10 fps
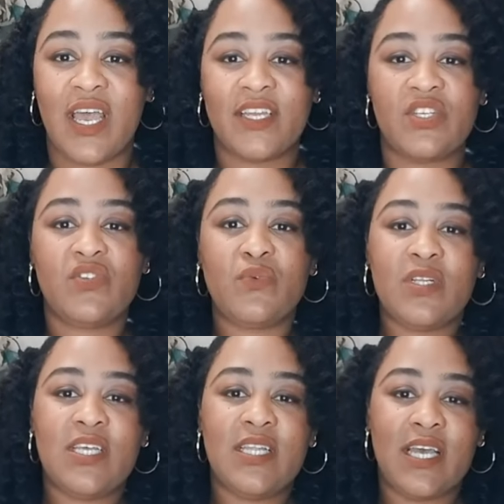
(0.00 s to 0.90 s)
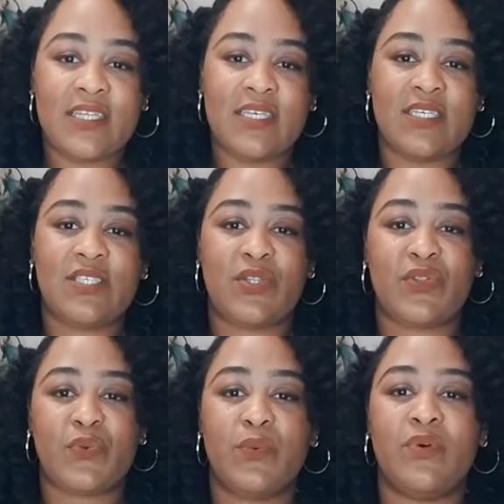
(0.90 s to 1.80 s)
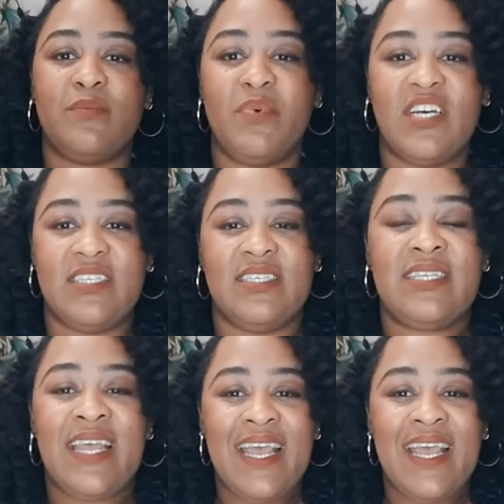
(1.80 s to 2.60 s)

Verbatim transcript: I just really like this three wood button.